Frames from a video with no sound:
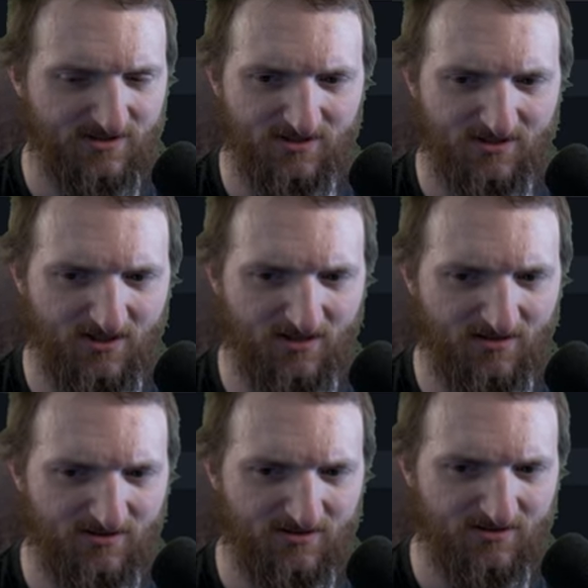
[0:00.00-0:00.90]
Huh.
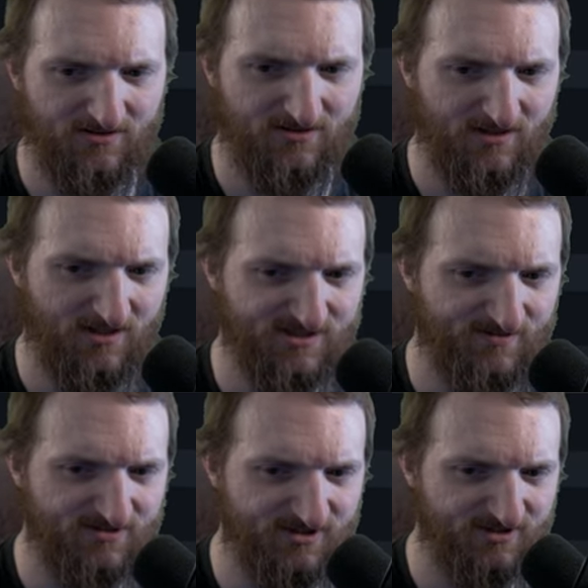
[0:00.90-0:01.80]
Yeah, it's
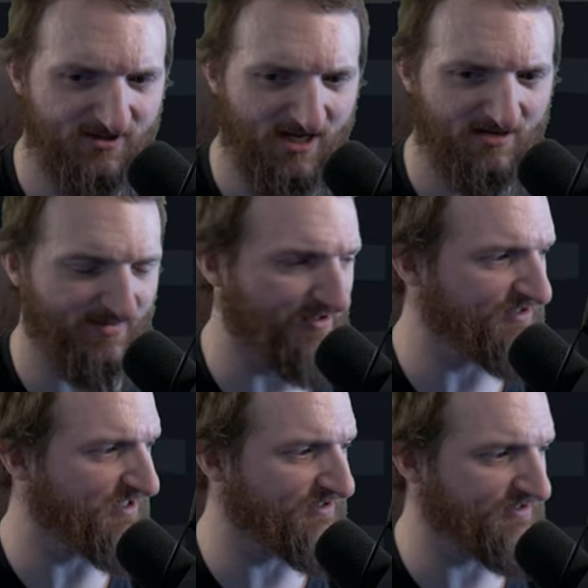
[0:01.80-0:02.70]
supposed to do that, but it's
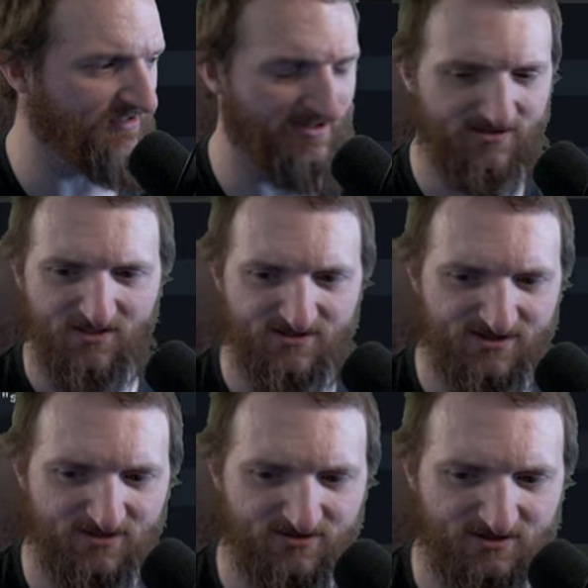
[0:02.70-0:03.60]
it's not it's
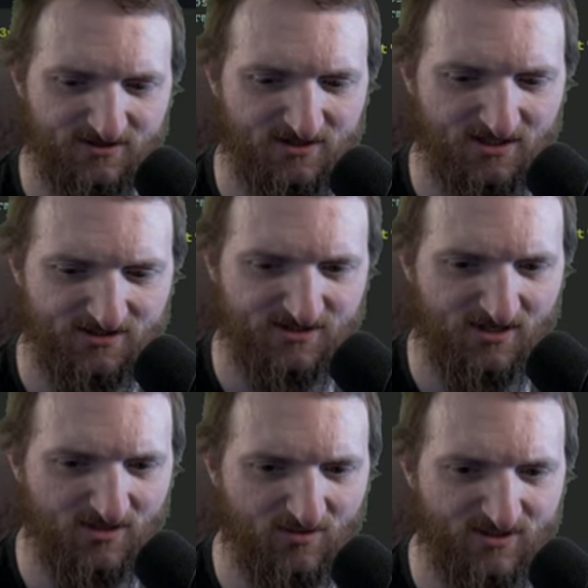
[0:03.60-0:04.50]
not doing it. It's
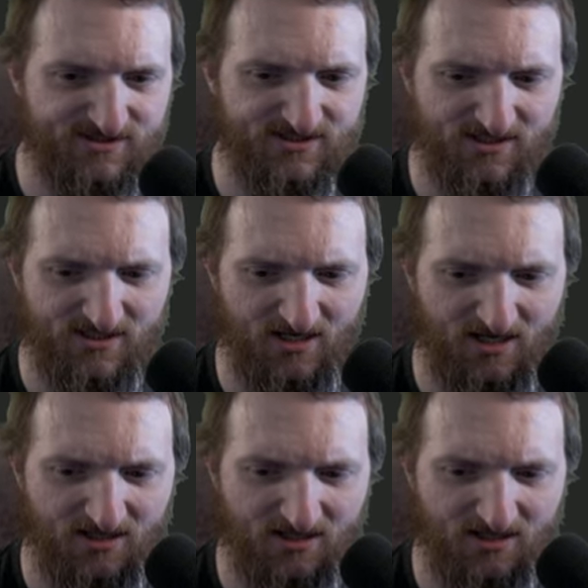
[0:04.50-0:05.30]
alright, what's the uh